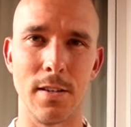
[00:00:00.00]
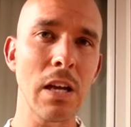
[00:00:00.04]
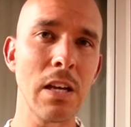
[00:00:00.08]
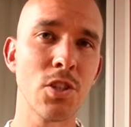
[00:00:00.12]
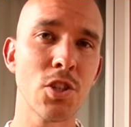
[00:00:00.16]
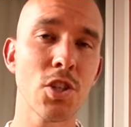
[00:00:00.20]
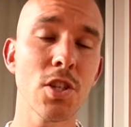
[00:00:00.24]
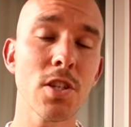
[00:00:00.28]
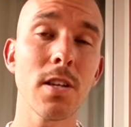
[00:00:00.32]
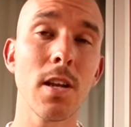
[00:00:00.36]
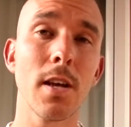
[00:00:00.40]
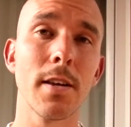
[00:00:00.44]
And
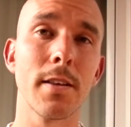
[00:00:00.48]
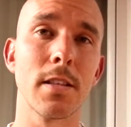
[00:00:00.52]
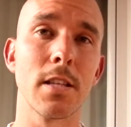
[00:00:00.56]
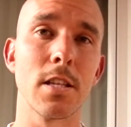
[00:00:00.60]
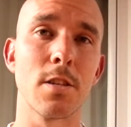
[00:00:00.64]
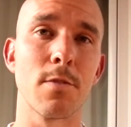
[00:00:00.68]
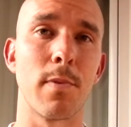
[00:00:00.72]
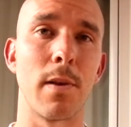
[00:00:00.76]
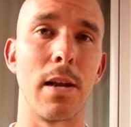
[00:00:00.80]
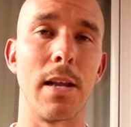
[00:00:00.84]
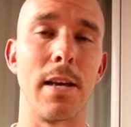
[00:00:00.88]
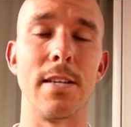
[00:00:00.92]
just like this
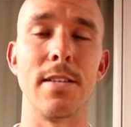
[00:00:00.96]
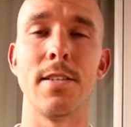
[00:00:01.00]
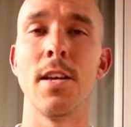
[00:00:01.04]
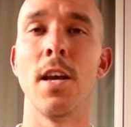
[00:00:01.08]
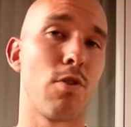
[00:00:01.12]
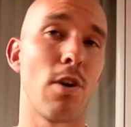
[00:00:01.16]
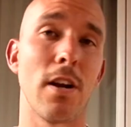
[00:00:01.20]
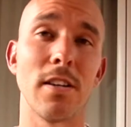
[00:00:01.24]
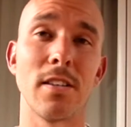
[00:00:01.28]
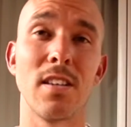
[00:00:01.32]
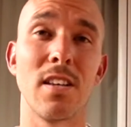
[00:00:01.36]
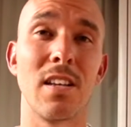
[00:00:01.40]
place,
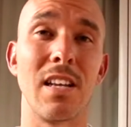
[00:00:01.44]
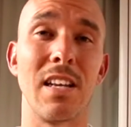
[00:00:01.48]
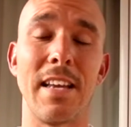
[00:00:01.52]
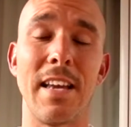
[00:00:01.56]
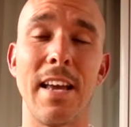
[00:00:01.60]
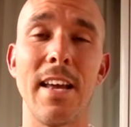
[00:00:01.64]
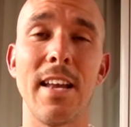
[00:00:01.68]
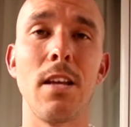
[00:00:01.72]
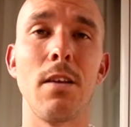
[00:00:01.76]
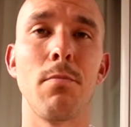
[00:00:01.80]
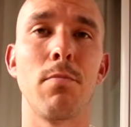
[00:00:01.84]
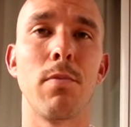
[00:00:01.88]
practically
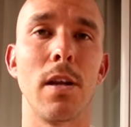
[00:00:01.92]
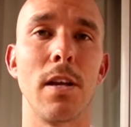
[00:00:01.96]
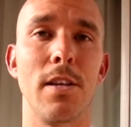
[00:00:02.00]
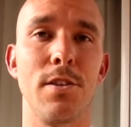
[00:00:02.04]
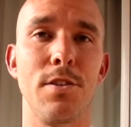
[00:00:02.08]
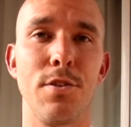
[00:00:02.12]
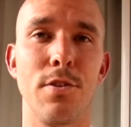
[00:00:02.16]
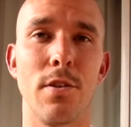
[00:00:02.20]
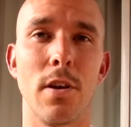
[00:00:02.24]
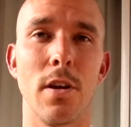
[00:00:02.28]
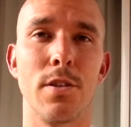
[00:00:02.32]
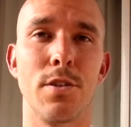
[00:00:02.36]
any place
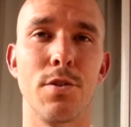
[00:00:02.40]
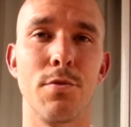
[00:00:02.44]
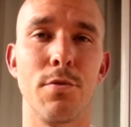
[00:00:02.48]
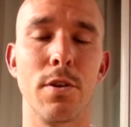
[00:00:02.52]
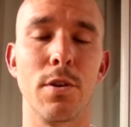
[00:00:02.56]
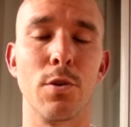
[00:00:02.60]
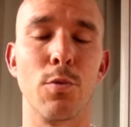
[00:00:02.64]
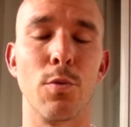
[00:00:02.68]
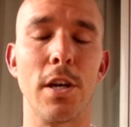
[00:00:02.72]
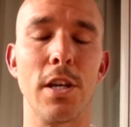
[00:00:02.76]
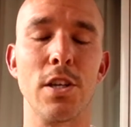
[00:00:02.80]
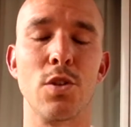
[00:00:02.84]
you go to in
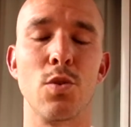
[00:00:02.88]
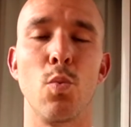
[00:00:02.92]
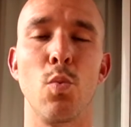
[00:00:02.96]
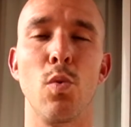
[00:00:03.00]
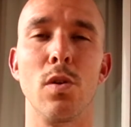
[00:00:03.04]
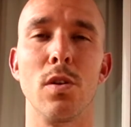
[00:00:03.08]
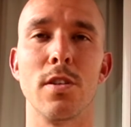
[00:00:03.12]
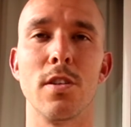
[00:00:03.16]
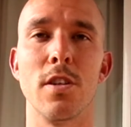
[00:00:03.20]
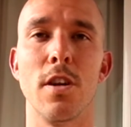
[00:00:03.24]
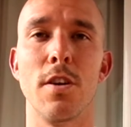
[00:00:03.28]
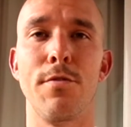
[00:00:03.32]
Greece
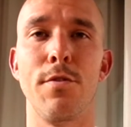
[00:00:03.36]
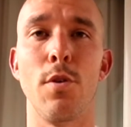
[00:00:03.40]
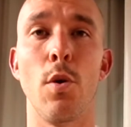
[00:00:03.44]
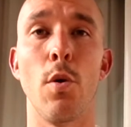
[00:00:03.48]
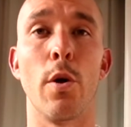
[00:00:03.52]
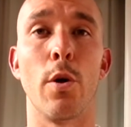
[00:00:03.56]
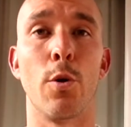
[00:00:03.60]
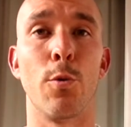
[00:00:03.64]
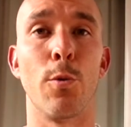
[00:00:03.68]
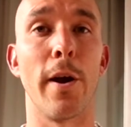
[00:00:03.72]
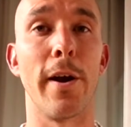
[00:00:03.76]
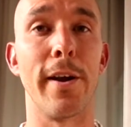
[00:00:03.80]
will serve you
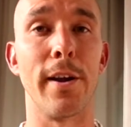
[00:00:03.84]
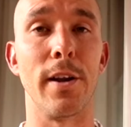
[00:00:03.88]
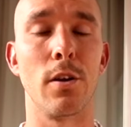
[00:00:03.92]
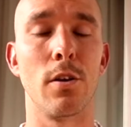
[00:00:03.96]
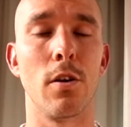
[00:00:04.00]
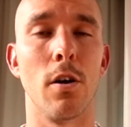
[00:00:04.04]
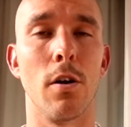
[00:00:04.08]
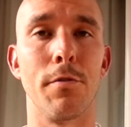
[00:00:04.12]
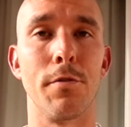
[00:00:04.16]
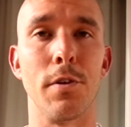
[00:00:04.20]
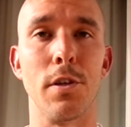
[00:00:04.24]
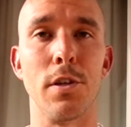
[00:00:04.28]
a great
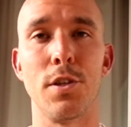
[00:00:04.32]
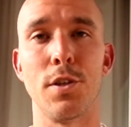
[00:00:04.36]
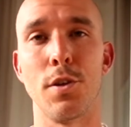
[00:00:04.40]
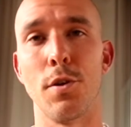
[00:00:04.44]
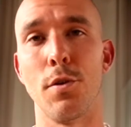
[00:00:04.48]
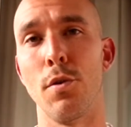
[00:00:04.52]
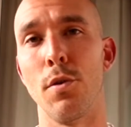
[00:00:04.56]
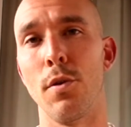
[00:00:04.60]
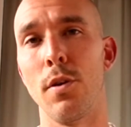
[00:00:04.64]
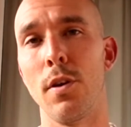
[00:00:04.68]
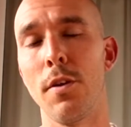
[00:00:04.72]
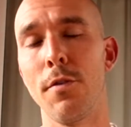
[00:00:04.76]
coffee.
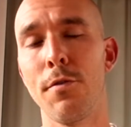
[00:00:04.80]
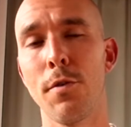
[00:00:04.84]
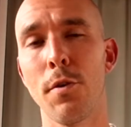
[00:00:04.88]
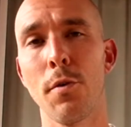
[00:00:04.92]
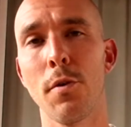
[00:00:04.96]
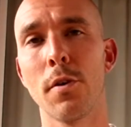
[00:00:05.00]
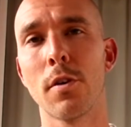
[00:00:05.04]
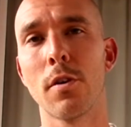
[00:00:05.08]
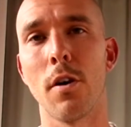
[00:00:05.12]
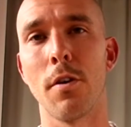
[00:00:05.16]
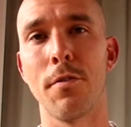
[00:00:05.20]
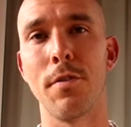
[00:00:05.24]
So if you're
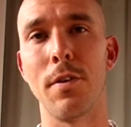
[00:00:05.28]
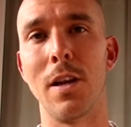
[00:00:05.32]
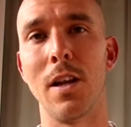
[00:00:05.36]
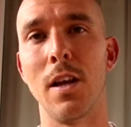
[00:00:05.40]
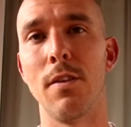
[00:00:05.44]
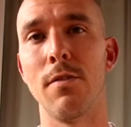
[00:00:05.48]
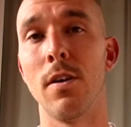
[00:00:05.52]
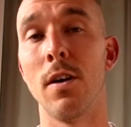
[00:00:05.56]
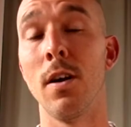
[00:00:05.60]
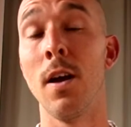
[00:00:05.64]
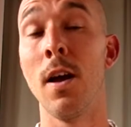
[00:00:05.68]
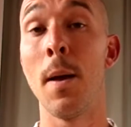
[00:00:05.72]
a coffee
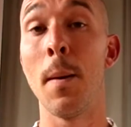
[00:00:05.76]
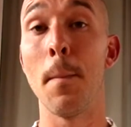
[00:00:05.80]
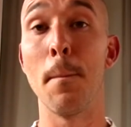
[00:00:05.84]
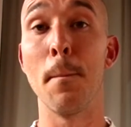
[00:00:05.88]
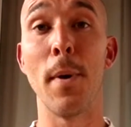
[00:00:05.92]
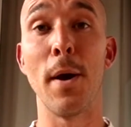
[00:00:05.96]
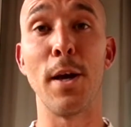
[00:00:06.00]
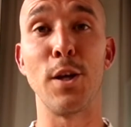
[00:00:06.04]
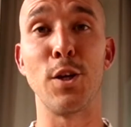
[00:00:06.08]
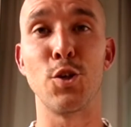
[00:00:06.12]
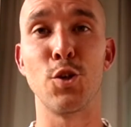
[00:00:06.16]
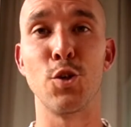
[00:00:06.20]
lover,
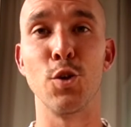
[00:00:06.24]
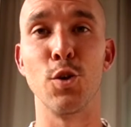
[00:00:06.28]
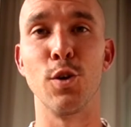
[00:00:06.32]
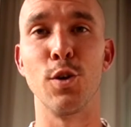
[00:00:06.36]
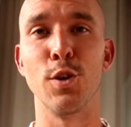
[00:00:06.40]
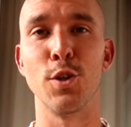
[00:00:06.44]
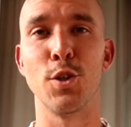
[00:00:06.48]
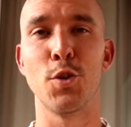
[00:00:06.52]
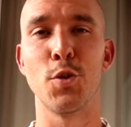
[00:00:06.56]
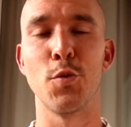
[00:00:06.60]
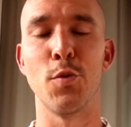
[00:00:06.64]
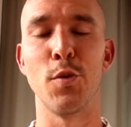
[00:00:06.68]
make
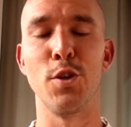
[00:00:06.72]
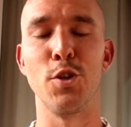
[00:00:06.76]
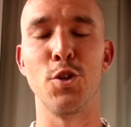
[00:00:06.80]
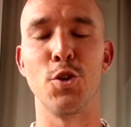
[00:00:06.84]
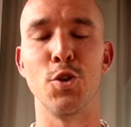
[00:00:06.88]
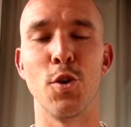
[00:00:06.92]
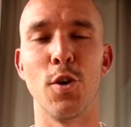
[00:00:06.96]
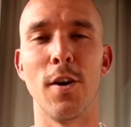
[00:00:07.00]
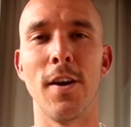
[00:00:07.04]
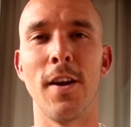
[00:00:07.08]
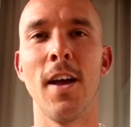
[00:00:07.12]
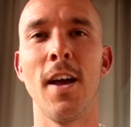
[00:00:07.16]
sure to
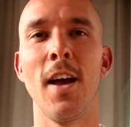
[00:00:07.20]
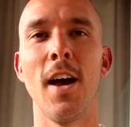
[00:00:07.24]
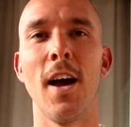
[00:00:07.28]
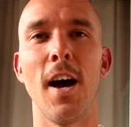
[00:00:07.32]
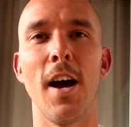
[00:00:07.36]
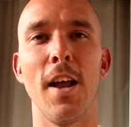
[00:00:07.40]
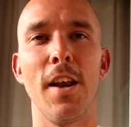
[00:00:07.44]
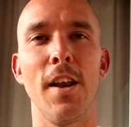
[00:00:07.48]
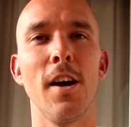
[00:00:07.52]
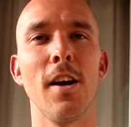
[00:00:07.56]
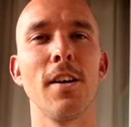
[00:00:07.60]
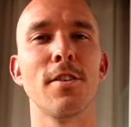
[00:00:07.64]
enjoy
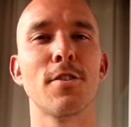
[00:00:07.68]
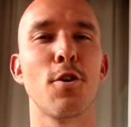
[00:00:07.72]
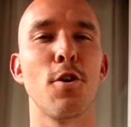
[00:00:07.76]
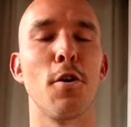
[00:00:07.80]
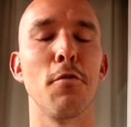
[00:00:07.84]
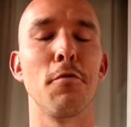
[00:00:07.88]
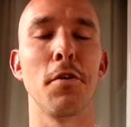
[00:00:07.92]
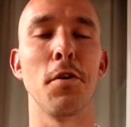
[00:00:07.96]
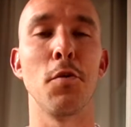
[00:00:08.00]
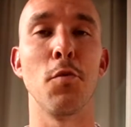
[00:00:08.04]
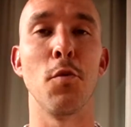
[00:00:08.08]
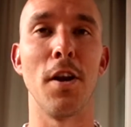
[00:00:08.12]
a nice
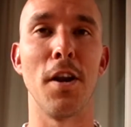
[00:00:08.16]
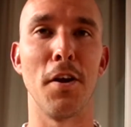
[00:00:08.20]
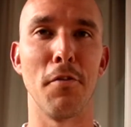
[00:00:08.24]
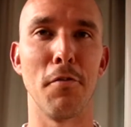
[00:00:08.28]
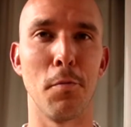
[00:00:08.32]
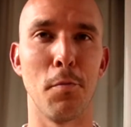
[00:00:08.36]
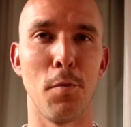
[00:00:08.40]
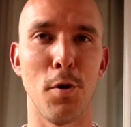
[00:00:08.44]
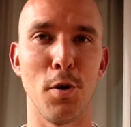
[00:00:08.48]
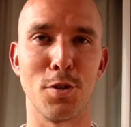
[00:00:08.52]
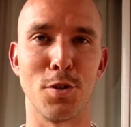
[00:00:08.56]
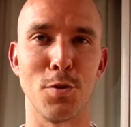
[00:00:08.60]
coffee whenever
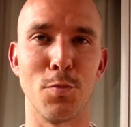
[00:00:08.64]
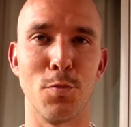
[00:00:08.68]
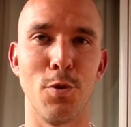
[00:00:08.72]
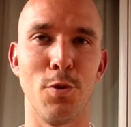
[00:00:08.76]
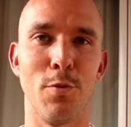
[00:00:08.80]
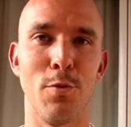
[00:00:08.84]
possible.